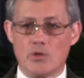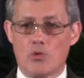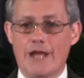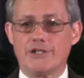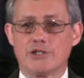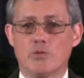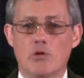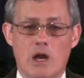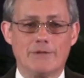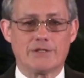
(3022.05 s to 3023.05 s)
the righteous
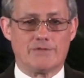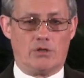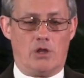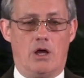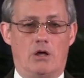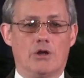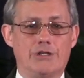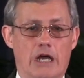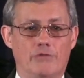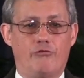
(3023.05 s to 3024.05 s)
requirements of the law are
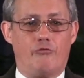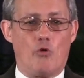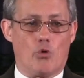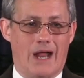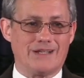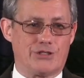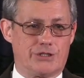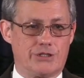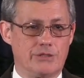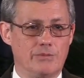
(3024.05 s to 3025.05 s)
done for
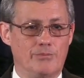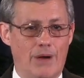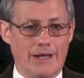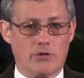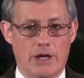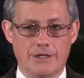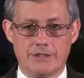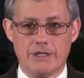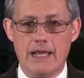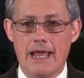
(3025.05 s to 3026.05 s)
us by
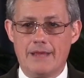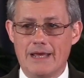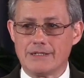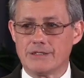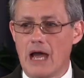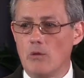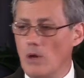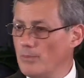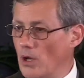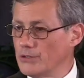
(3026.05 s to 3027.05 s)
Christ. And that's not
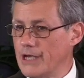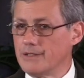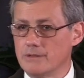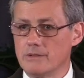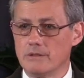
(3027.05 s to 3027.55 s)
what Paul says.